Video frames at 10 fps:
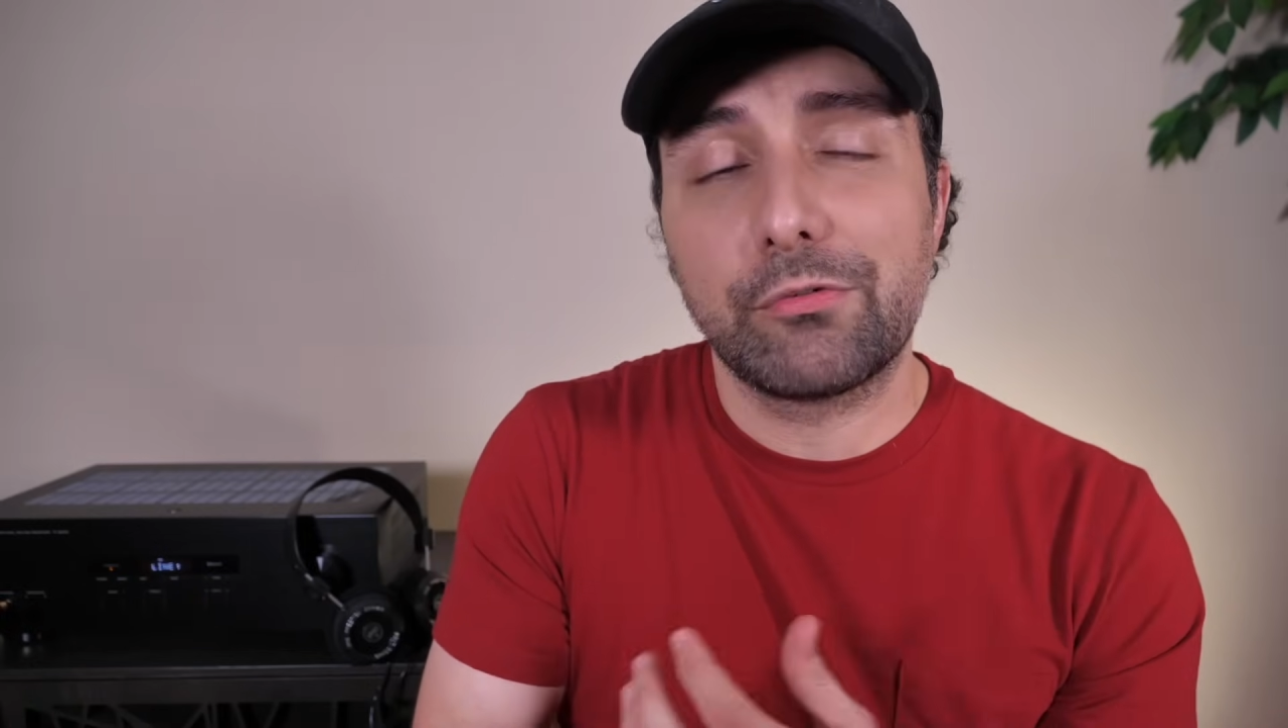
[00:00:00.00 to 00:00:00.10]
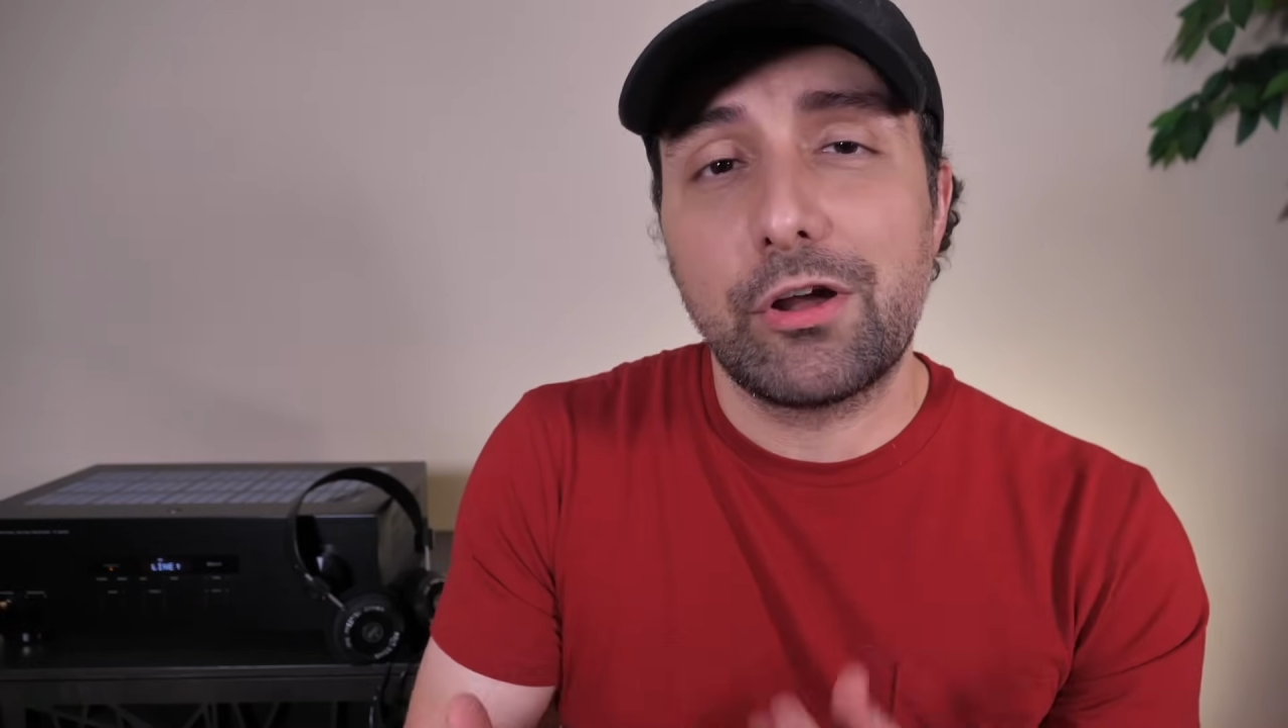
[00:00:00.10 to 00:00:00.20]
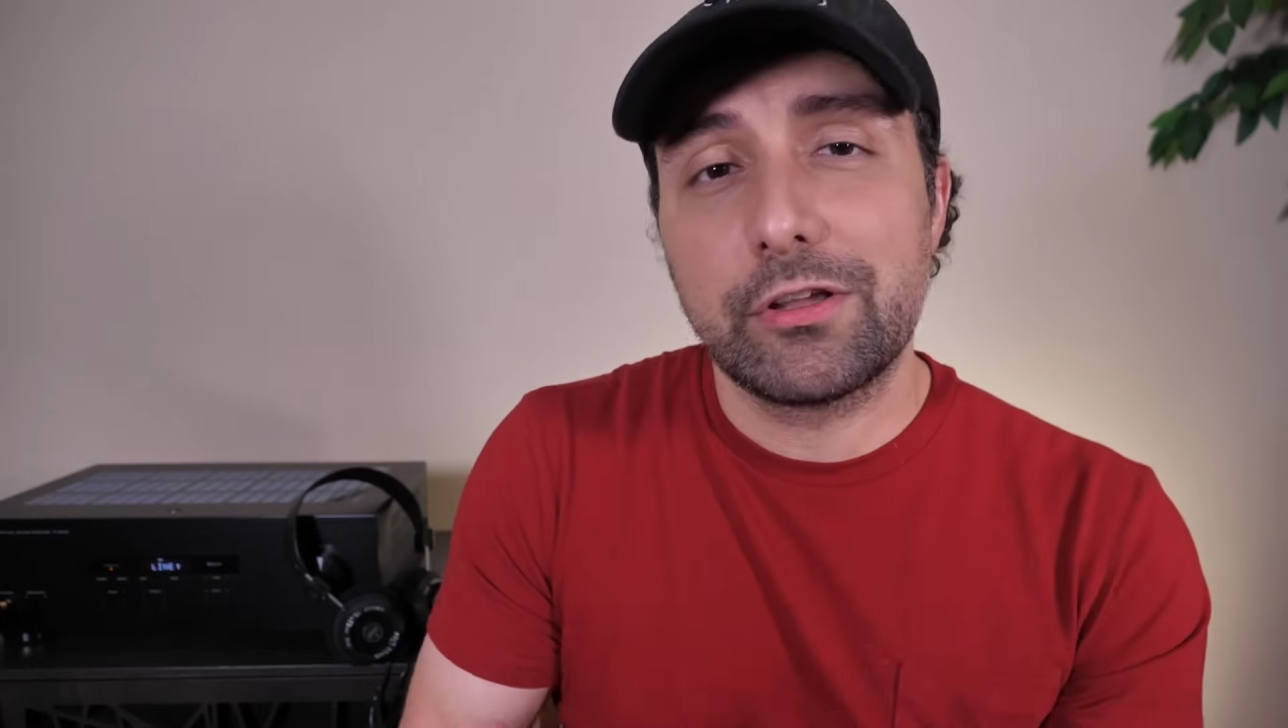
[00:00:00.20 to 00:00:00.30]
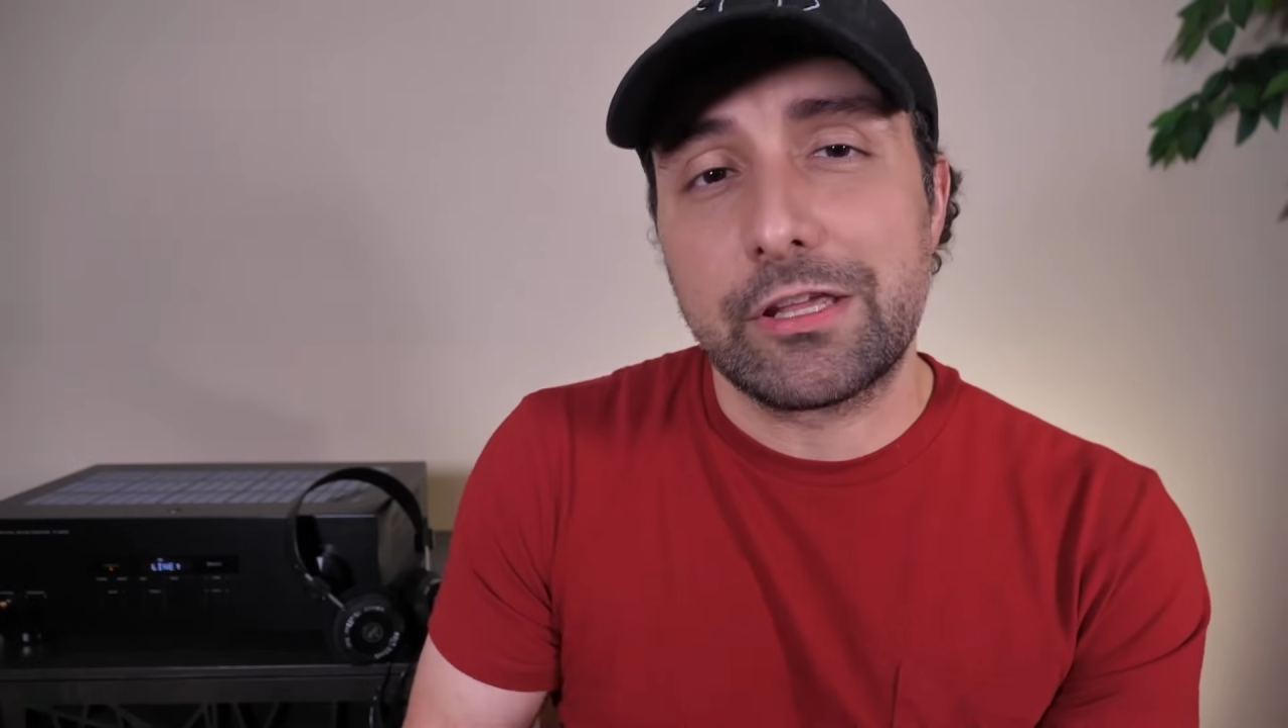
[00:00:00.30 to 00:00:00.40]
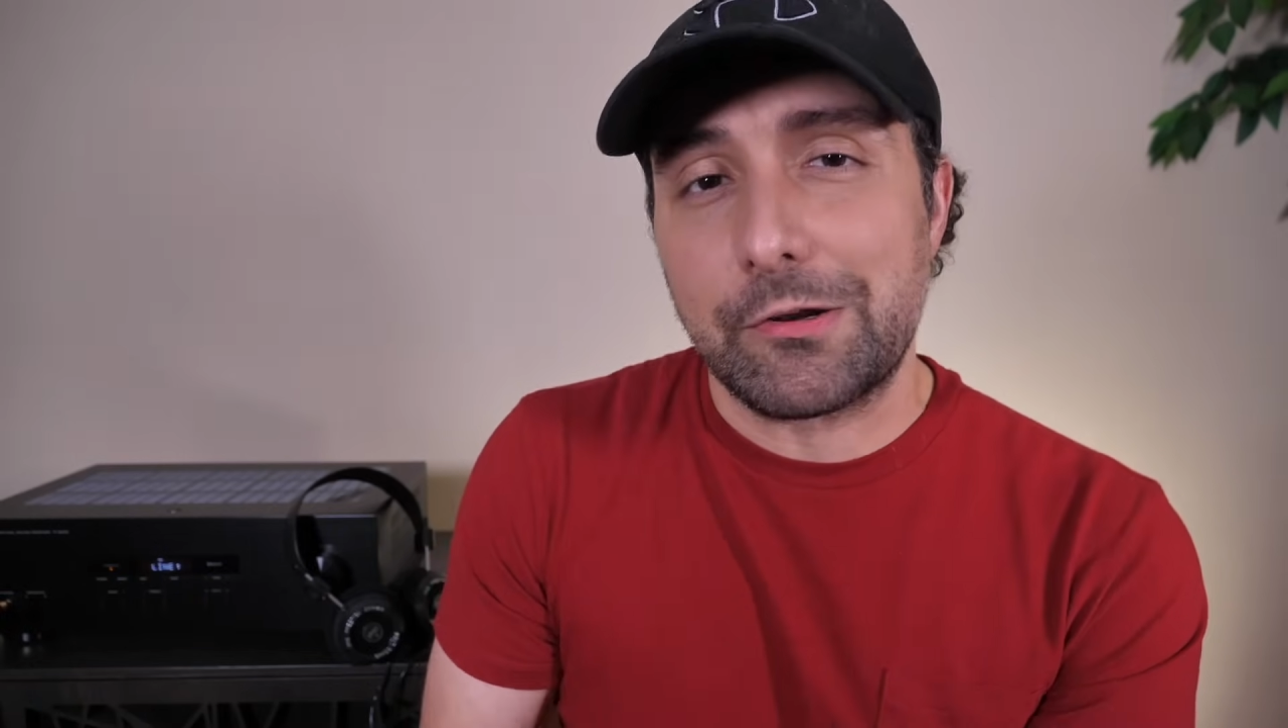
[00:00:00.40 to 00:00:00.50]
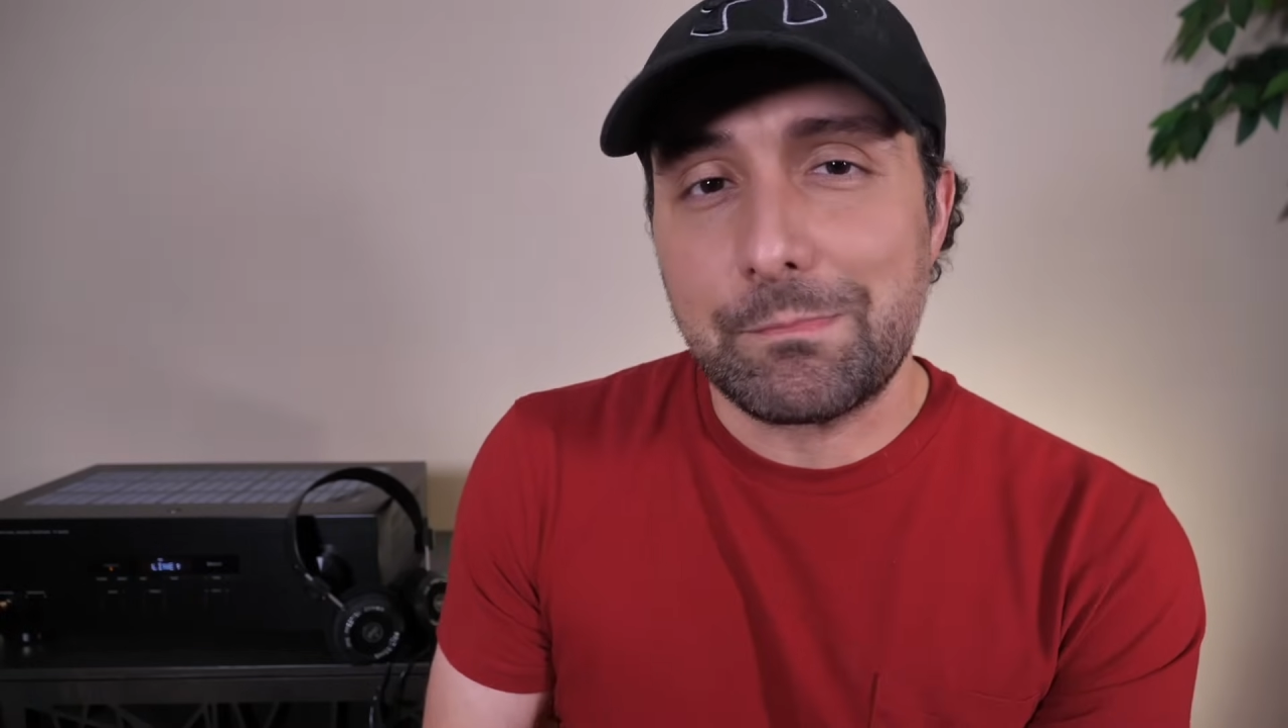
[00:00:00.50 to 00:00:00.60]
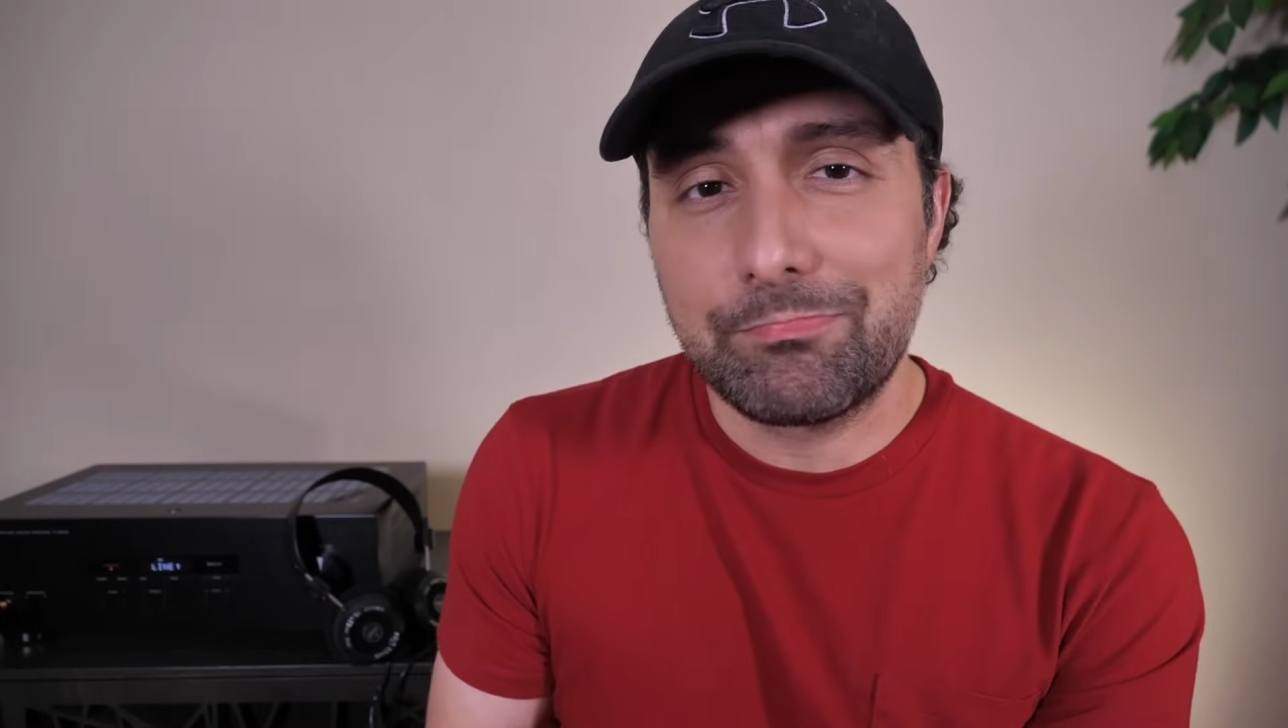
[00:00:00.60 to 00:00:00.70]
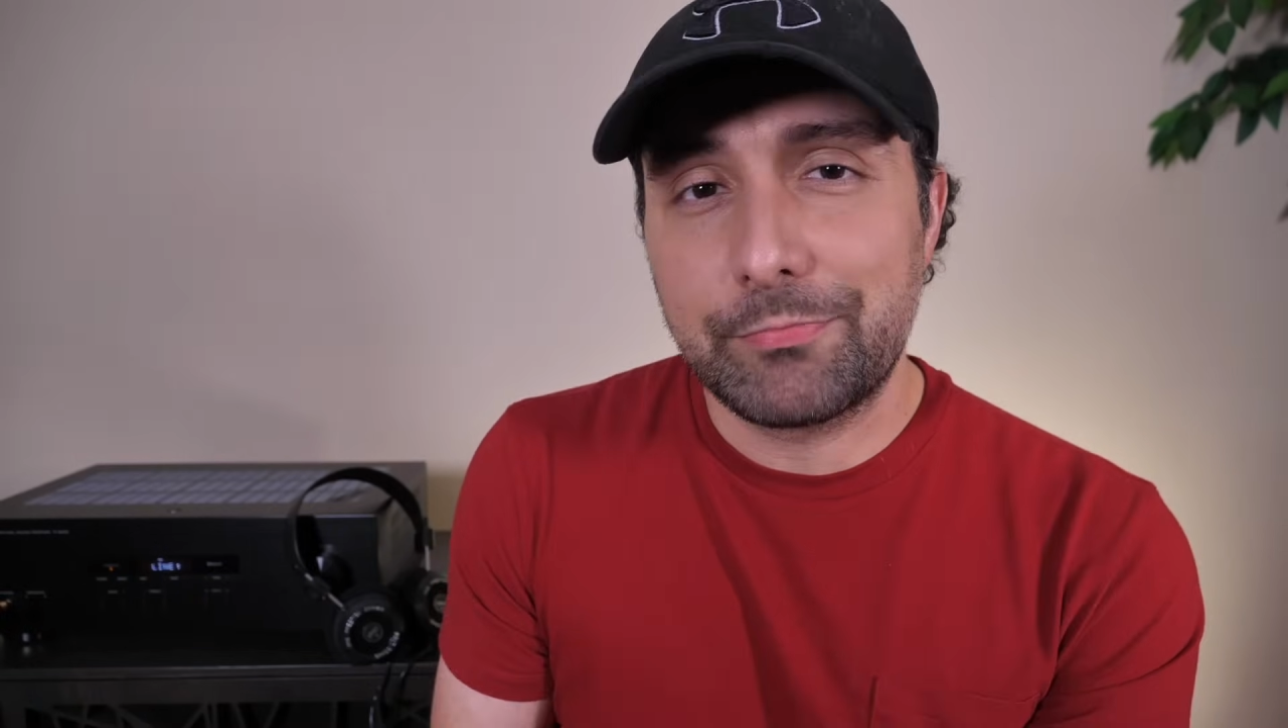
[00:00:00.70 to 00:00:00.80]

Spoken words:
wrong here,